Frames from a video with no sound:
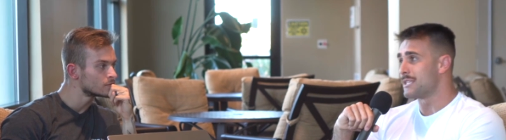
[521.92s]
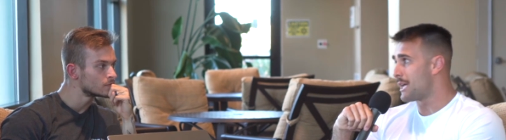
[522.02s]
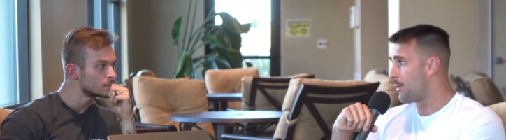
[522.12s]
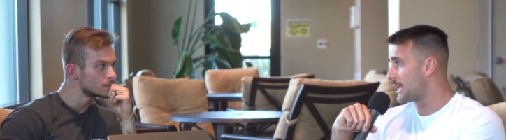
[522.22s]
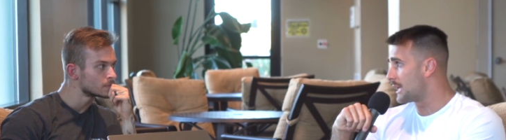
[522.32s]
Speaker 1: this is
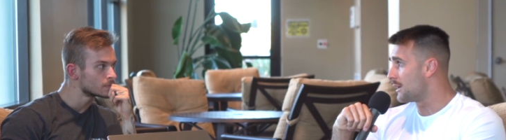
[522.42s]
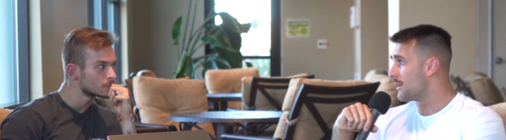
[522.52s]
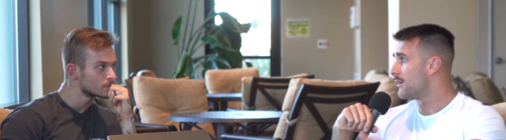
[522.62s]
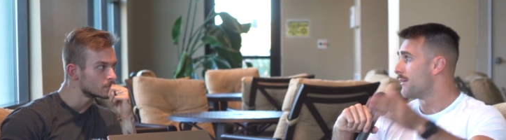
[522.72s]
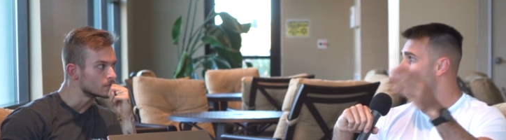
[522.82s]
how I eat.
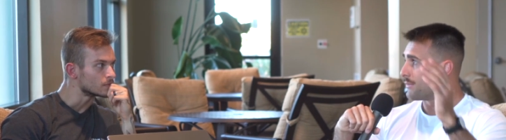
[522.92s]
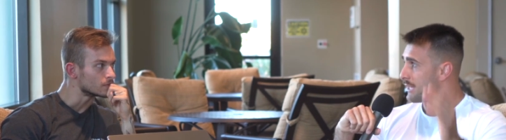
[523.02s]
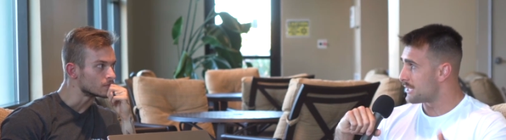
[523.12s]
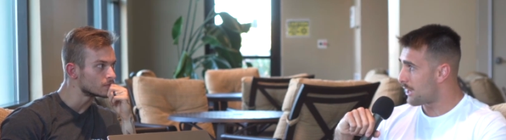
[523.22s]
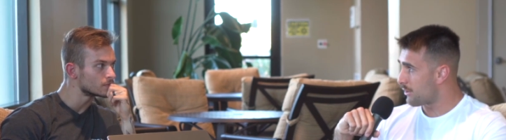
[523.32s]
Mm-hmm.
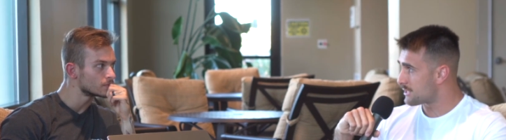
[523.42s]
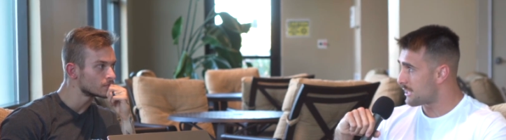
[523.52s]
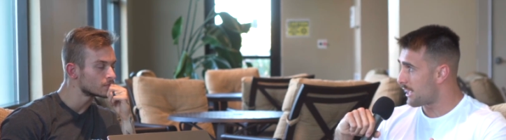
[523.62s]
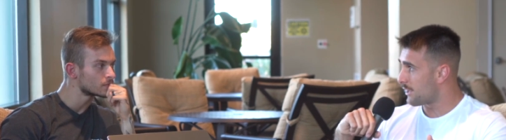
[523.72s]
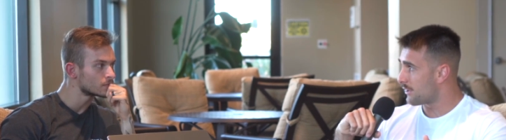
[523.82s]
This is how I
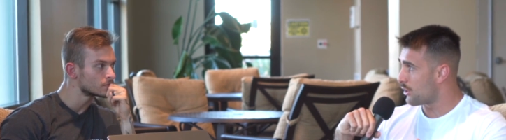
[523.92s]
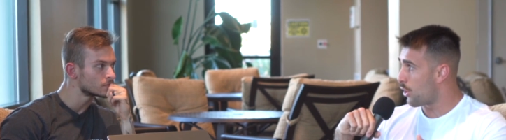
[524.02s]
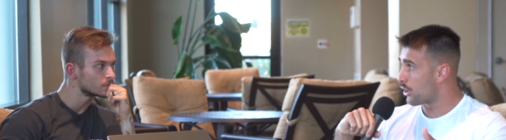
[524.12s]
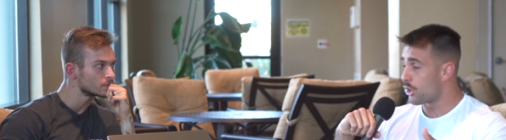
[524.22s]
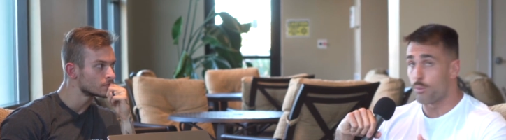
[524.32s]
stay, you know,
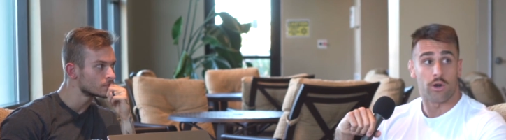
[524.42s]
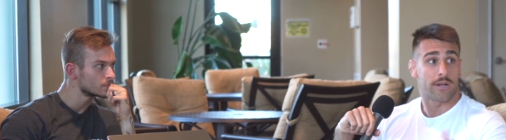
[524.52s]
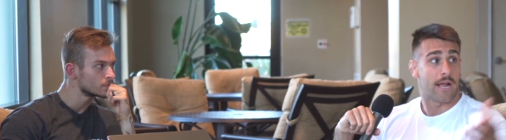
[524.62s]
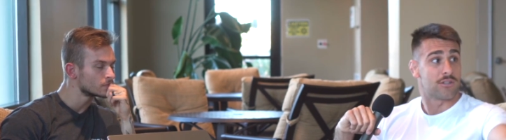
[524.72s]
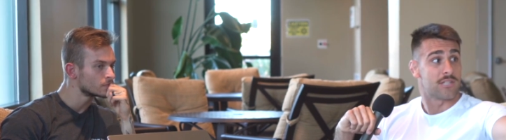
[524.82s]
on good
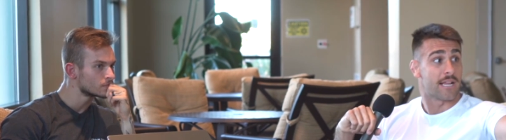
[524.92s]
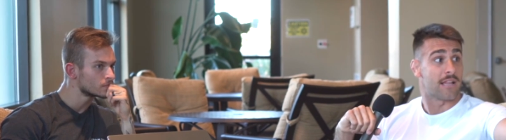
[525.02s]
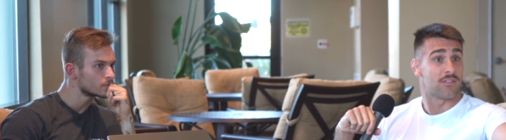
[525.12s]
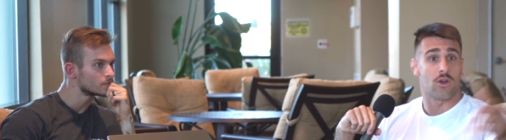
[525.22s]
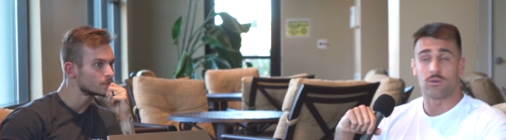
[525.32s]
workouts like
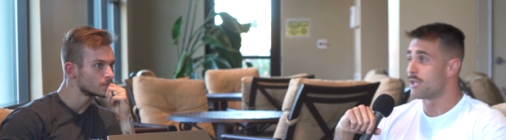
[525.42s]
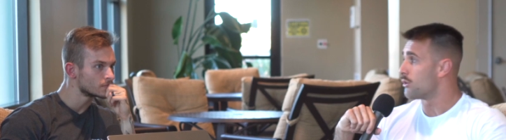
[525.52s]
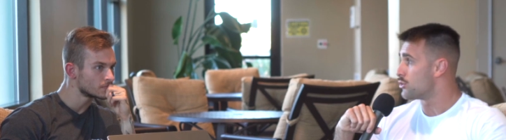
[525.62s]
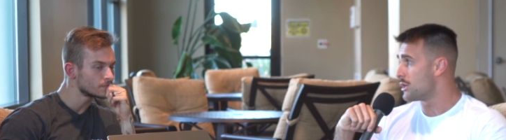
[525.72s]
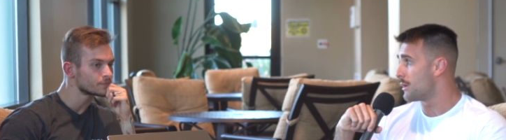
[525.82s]
at the
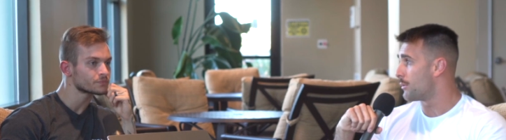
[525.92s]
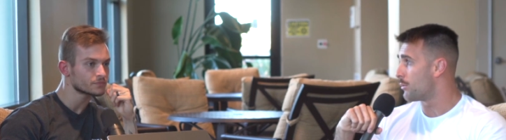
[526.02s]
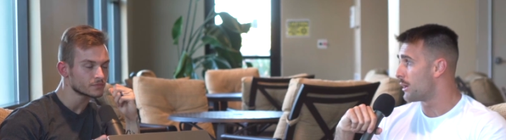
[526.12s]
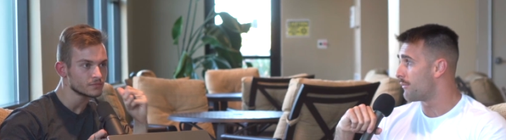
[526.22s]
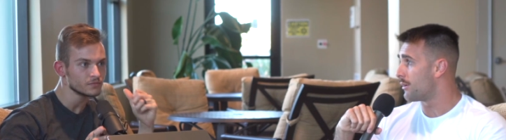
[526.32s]
hotel gym or
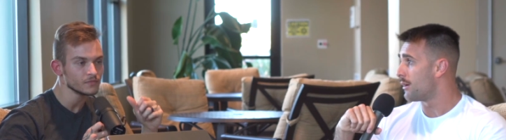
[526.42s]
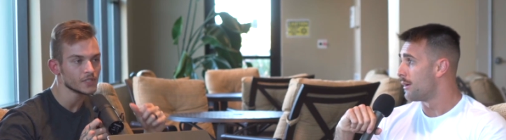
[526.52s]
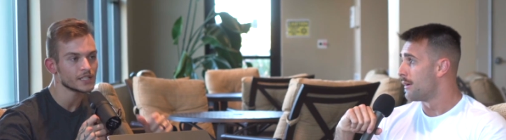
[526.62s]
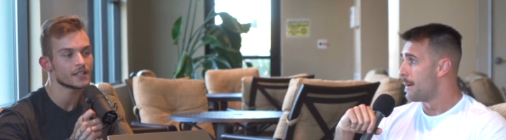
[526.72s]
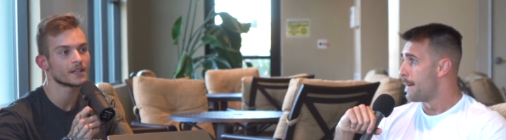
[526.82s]
whatever.
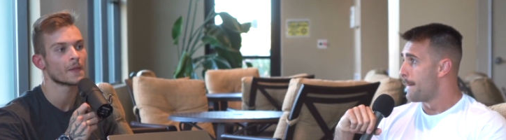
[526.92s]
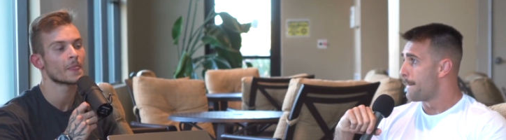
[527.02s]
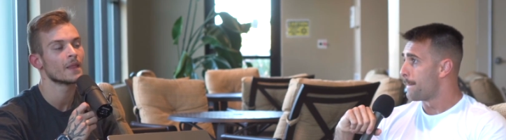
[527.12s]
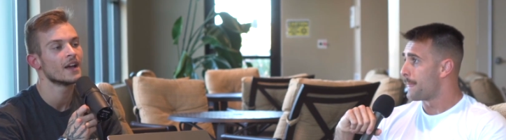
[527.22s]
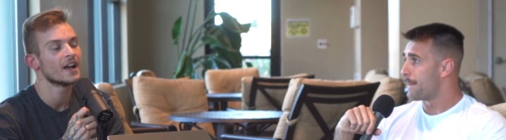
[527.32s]
Yeah.
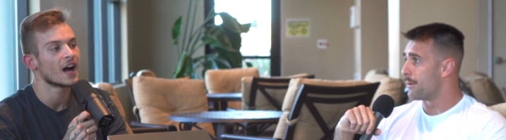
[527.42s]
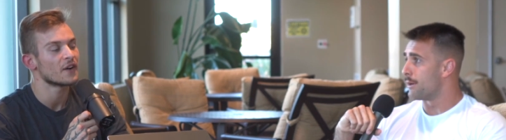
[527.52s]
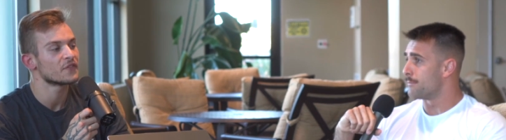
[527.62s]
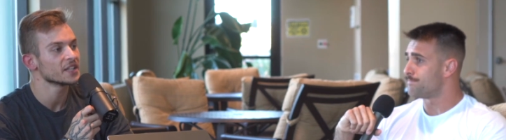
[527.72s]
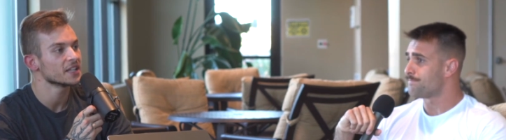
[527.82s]

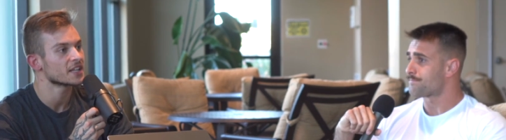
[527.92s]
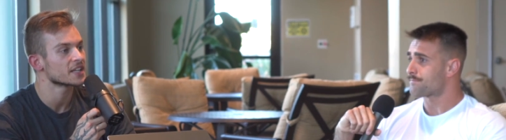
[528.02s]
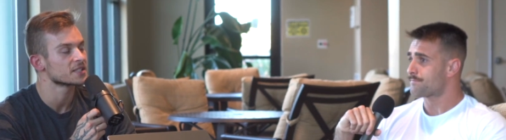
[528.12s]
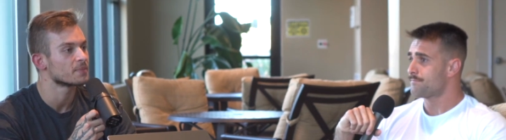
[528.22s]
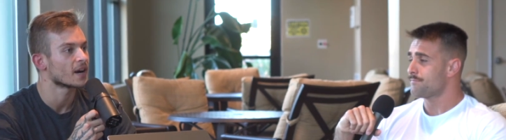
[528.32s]
But I feel
Speaker 2: like
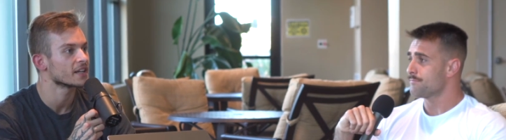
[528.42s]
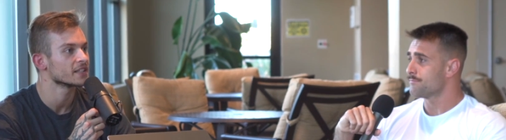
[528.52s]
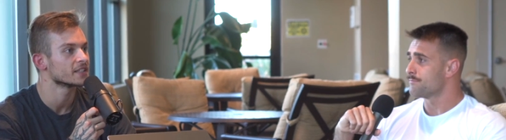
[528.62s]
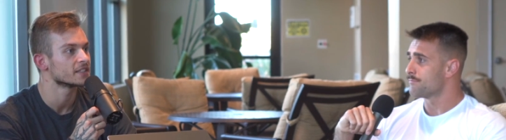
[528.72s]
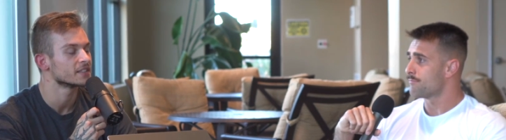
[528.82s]
as a
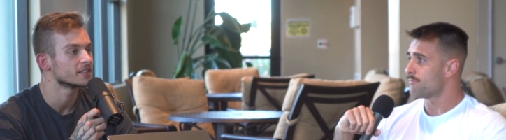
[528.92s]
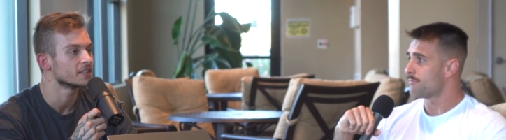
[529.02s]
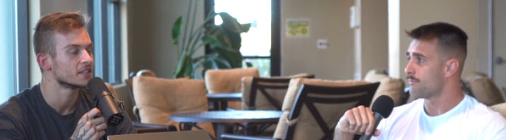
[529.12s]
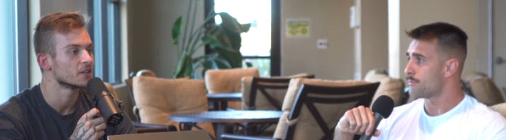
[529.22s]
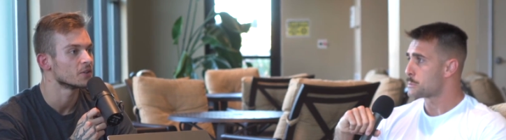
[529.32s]
pilot,
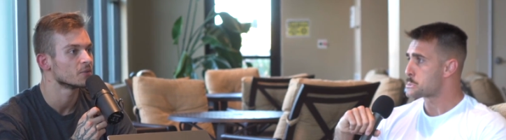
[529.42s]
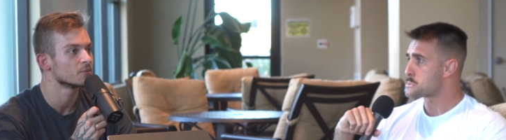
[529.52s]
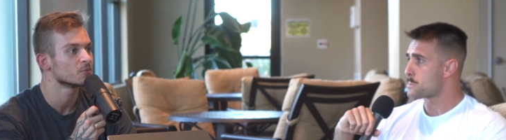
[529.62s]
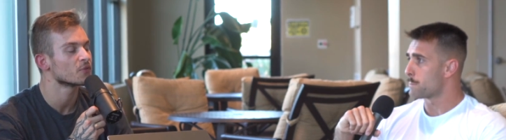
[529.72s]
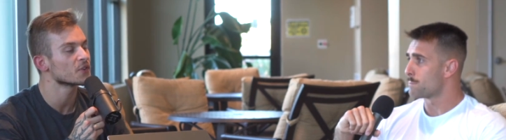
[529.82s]
you know,
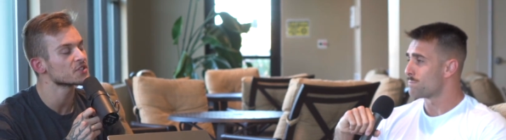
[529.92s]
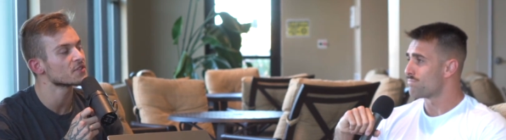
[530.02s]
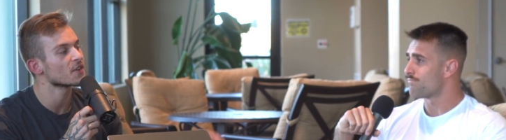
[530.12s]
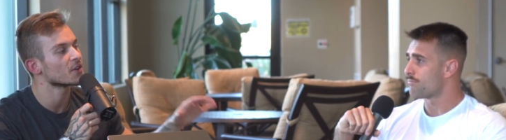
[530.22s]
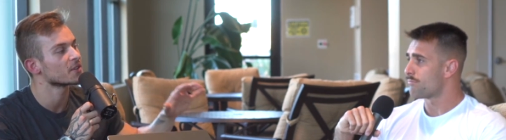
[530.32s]
well, first
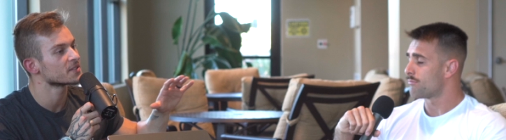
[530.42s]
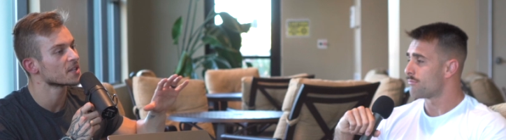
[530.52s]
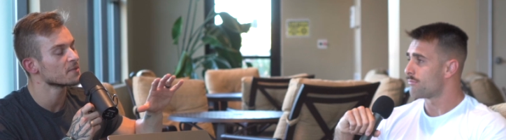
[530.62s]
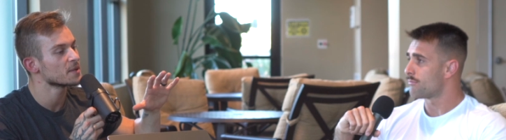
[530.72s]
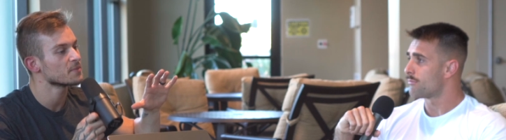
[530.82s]
of all,
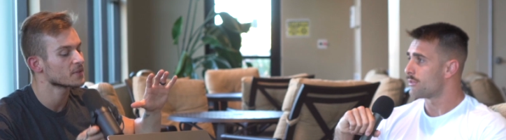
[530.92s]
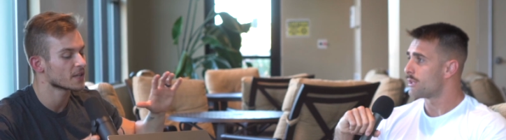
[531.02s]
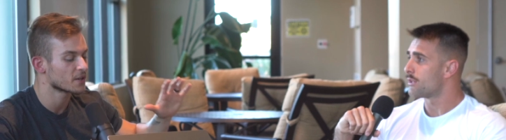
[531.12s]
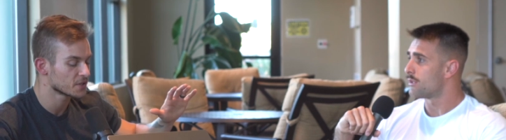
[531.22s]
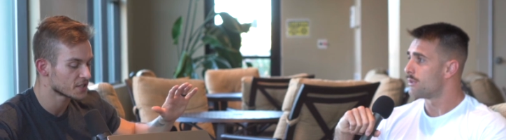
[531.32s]
tell people
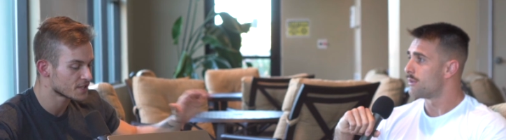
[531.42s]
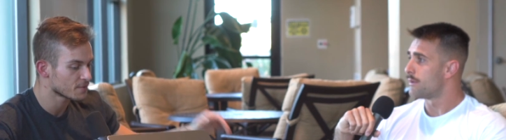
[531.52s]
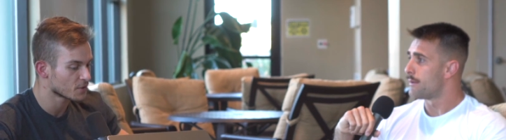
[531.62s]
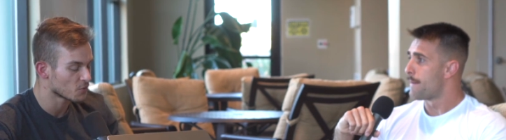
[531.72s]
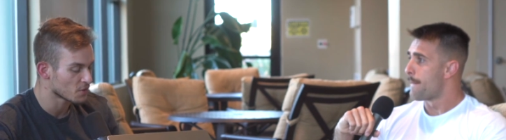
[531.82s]
kind of what the
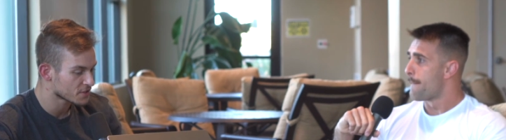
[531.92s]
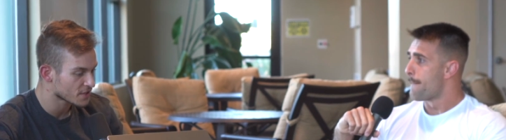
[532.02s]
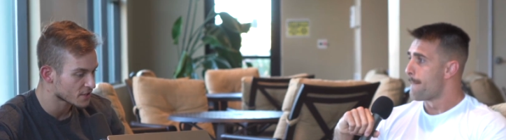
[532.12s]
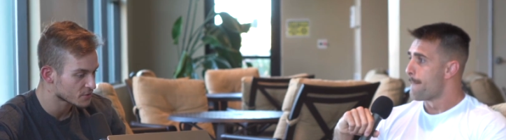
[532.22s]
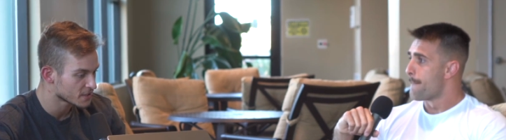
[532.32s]
typical work
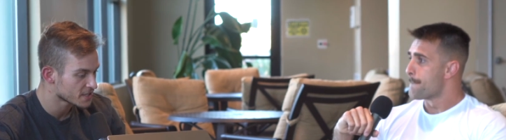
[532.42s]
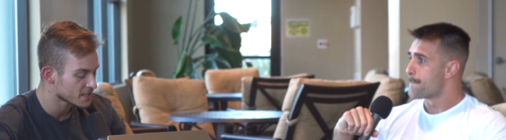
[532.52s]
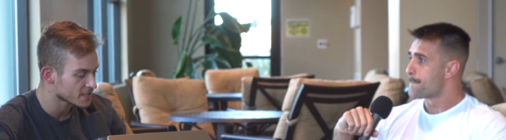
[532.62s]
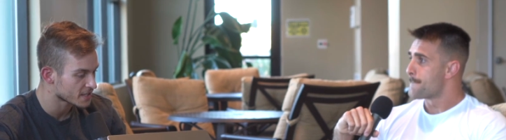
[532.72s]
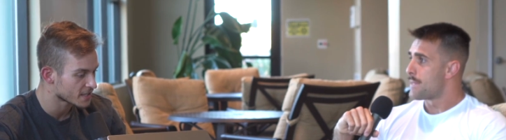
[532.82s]
schedule is
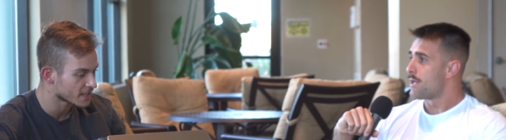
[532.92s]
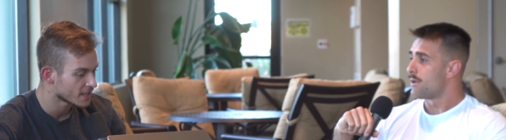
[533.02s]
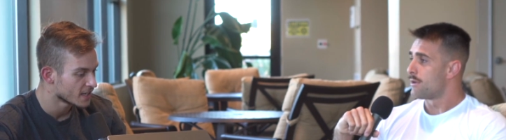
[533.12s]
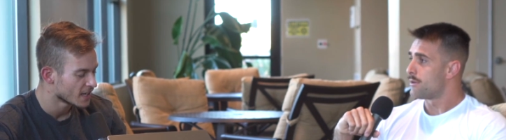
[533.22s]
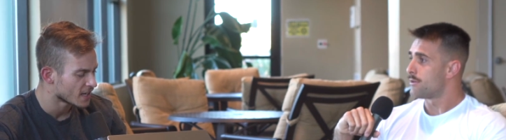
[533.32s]
because I think
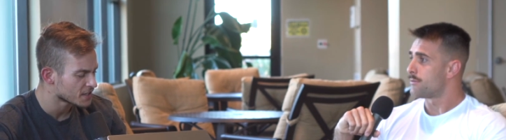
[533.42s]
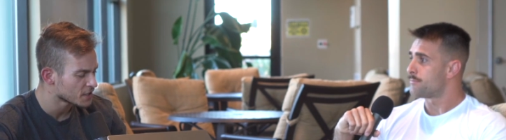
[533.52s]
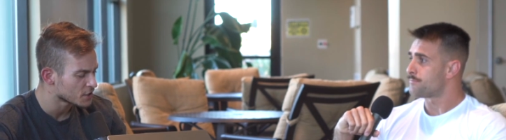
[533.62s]
I think